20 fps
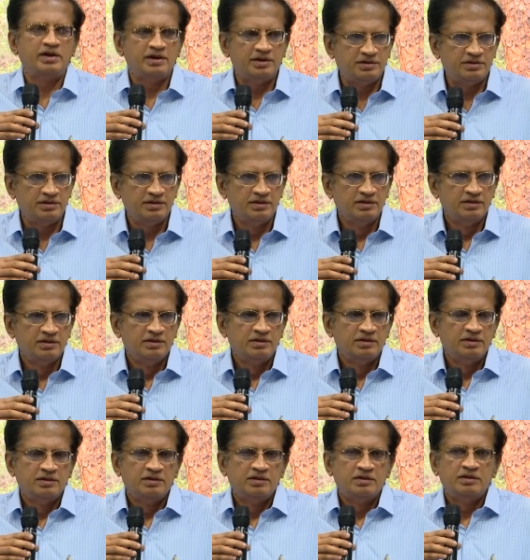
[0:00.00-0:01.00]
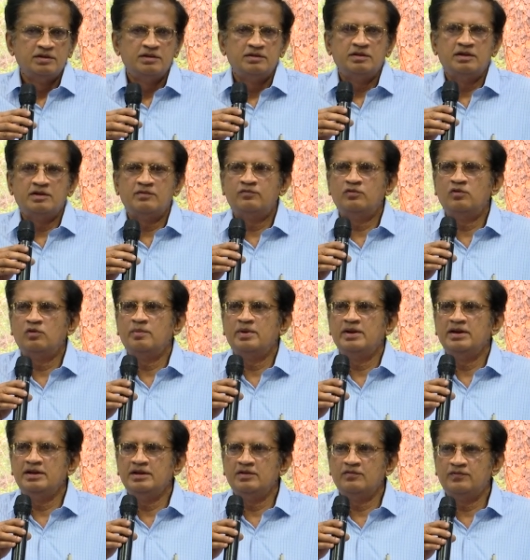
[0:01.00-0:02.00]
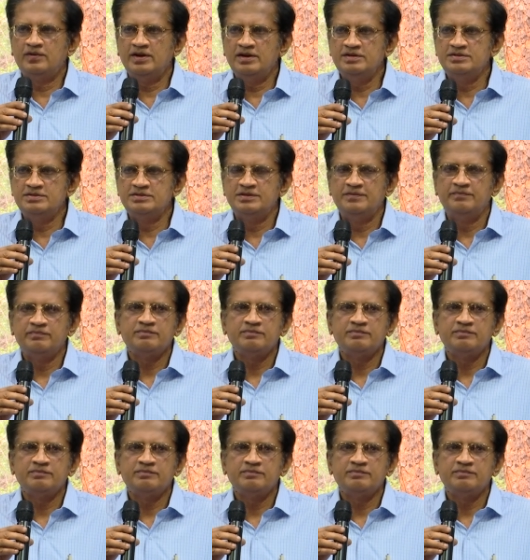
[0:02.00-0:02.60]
it. Therefore, my dear friends,